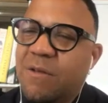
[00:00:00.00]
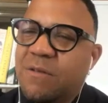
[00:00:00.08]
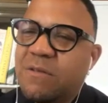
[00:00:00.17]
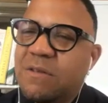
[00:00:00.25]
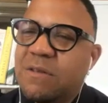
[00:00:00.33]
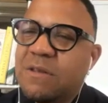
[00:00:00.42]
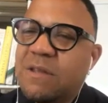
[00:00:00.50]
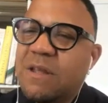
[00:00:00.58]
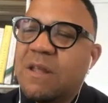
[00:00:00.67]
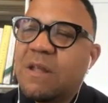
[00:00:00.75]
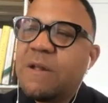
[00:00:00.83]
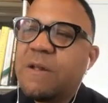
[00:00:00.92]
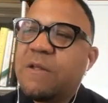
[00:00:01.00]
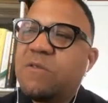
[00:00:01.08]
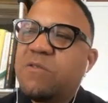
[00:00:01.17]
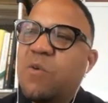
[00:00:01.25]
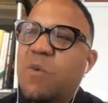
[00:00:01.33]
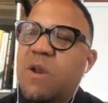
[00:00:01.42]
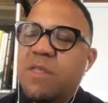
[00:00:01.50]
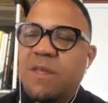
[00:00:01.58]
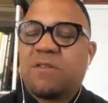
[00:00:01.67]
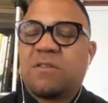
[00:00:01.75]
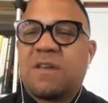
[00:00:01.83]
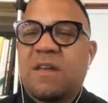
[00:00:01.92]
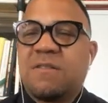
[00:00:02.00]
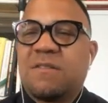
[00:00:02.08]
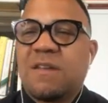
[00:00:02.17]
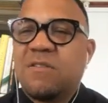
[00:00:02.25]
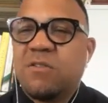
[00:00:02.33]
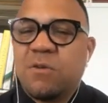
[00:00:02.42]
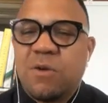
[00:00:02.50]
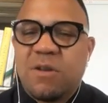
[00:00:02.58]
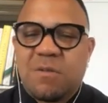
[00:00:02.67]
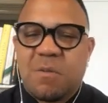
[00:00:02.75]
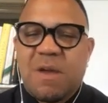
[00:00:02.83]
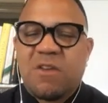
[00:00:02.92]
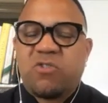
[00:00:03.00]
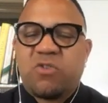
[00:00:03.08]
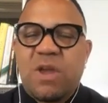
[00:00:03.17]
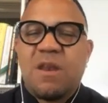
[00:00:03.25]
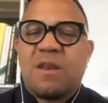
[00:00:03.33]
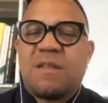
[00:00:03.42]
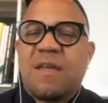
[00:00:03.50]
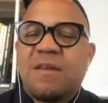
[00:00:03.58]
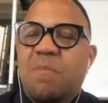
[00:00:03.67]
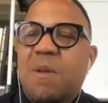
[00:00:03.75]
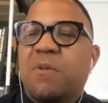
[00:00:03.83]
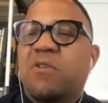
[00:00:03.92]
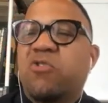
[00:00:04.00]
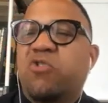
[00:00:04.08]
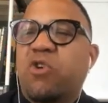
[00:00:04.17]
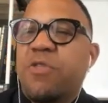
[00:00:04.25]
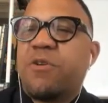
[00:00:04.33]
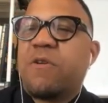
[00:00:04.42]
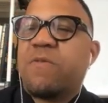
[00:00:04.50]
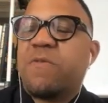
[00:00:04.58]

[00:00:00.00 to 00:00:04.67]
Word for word: else. So one of the exercises I do in some of my training is I get people to draw their